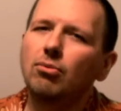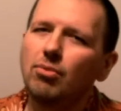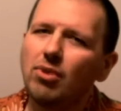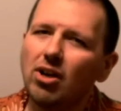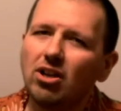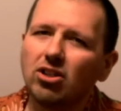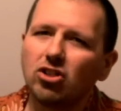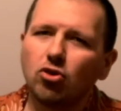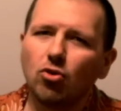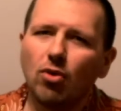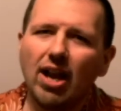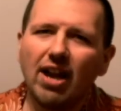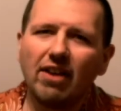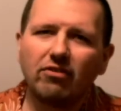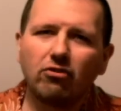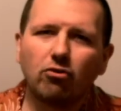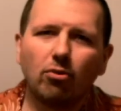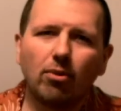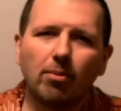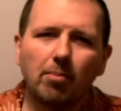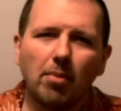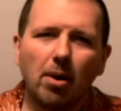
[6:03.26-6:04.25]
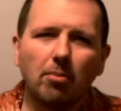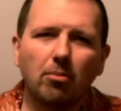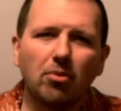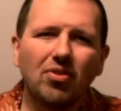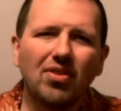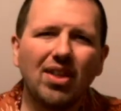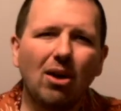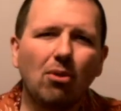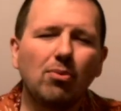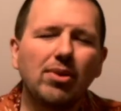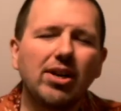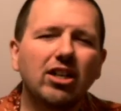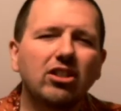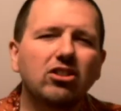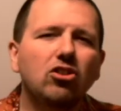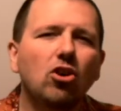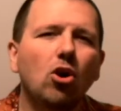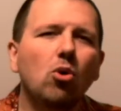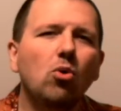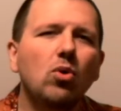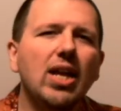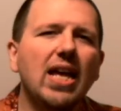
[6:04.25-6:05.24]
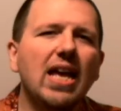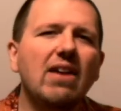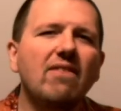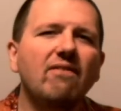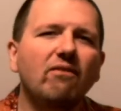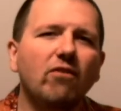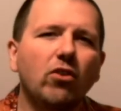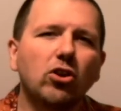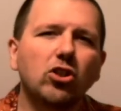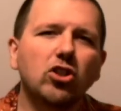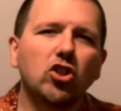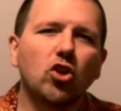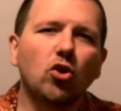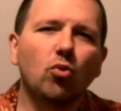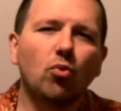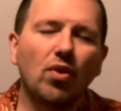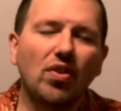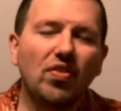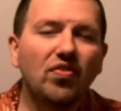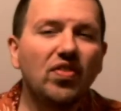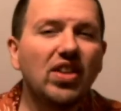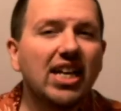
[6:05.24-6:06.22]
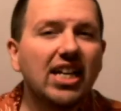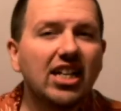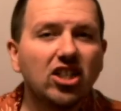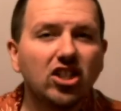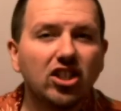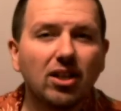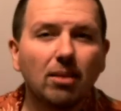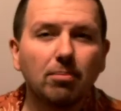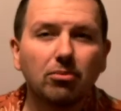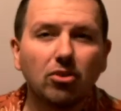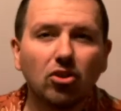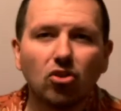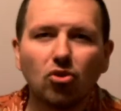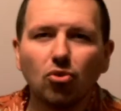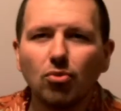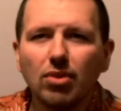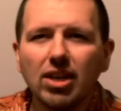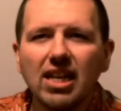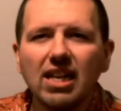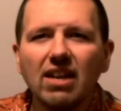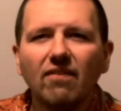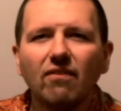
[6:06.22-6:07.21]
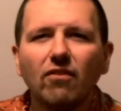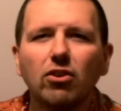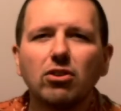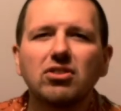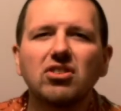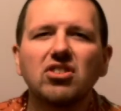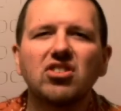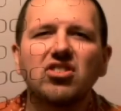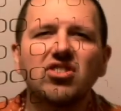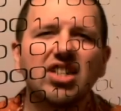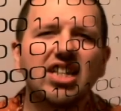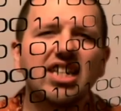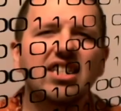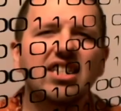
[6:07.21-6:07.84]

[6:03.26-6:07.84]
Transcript: We also have to remember that we are told in 1 Corinthians chapter 3 verses